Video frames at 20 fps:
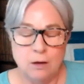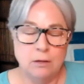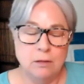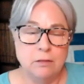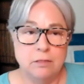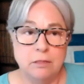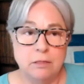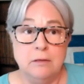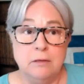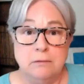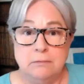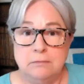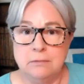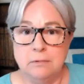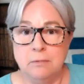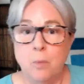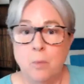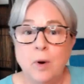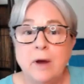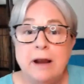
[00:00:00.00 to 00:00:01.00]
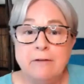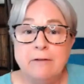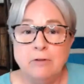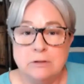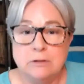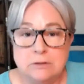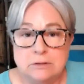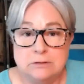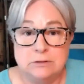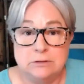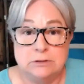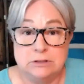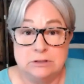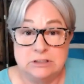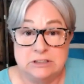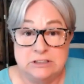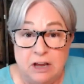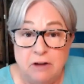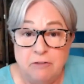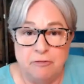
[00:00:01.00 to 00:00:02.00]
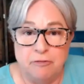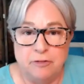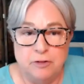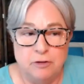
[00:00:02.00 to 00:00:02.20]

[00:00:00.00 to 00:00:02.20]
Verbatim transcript: the, the whatever stuff